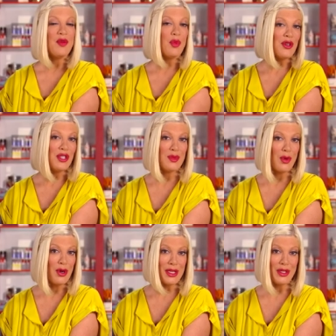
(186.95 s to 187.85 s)
your brooch is
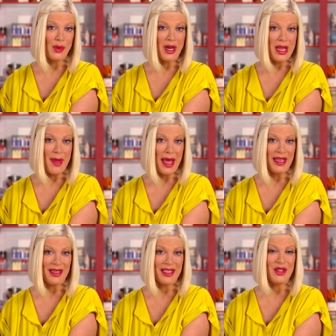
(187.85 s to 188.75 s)
broken, don't worry about
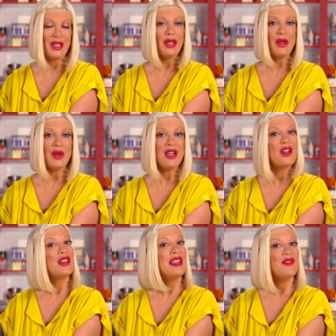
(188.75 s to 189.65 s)
it, because you can glue it or
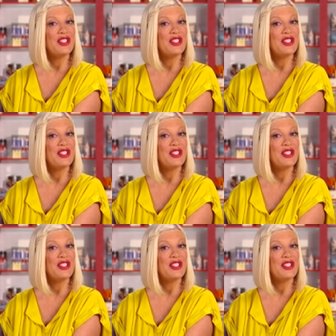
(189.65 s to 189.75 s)
you can even